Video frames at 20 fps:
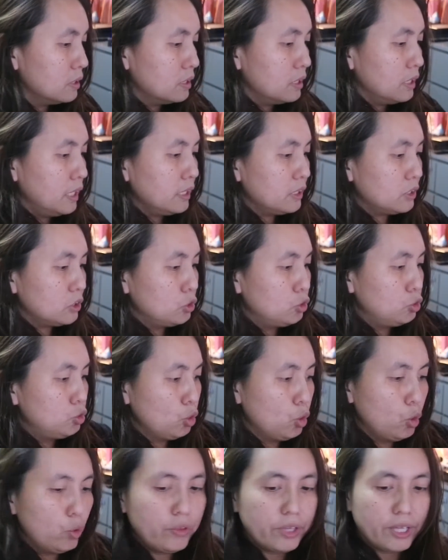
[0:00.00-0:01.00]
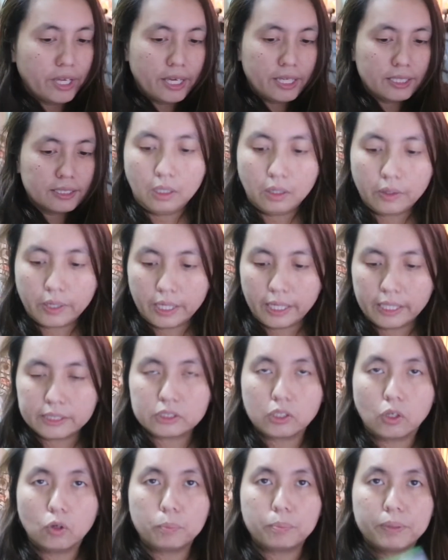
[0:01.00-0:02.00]
let's do this okay let's
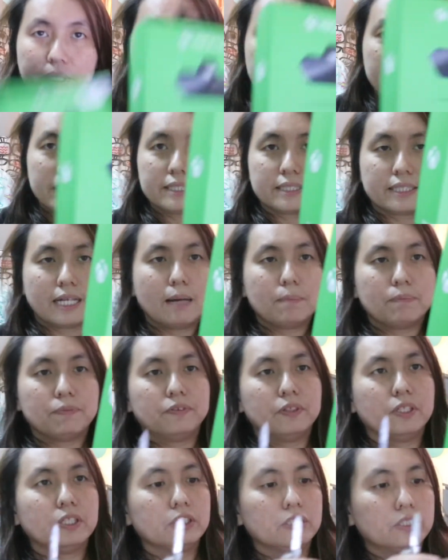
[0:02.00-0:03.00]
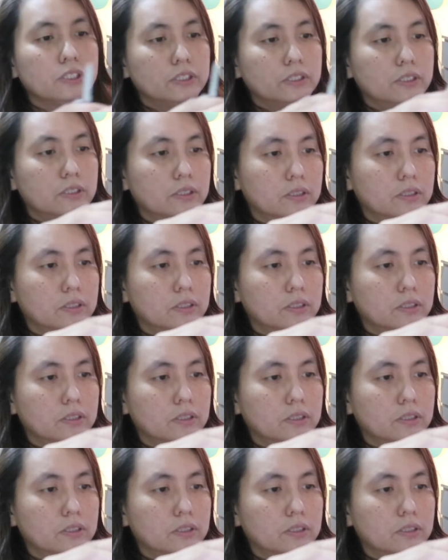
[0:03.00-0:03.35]
open this up first